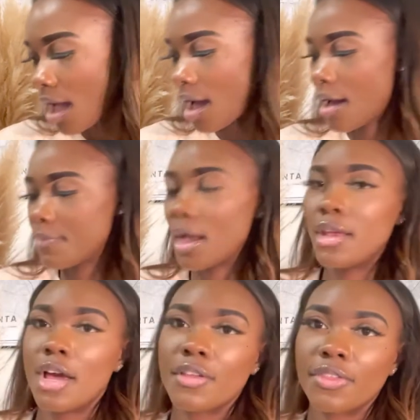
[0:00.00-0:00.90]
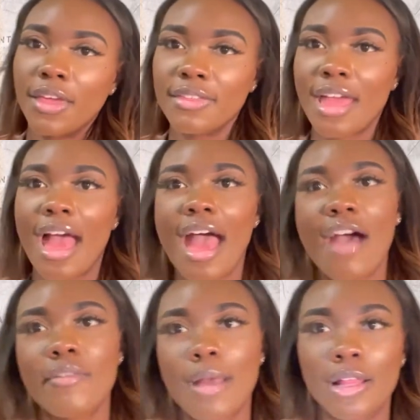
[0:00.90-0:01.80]
Another thing that I
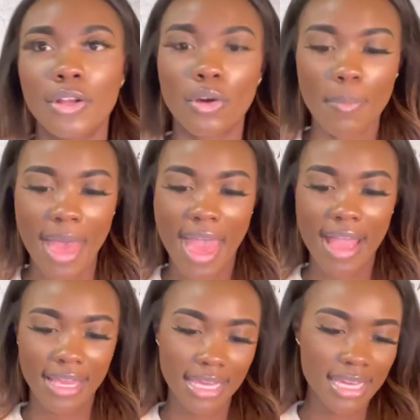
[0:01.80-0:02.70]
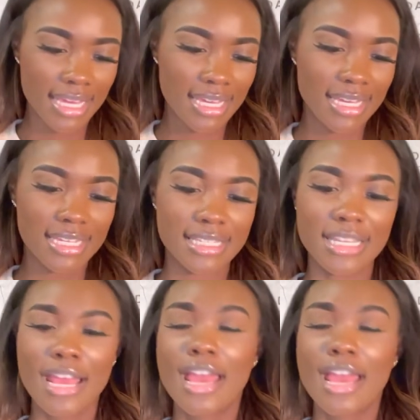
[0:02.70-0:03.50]
have in my clinical bag is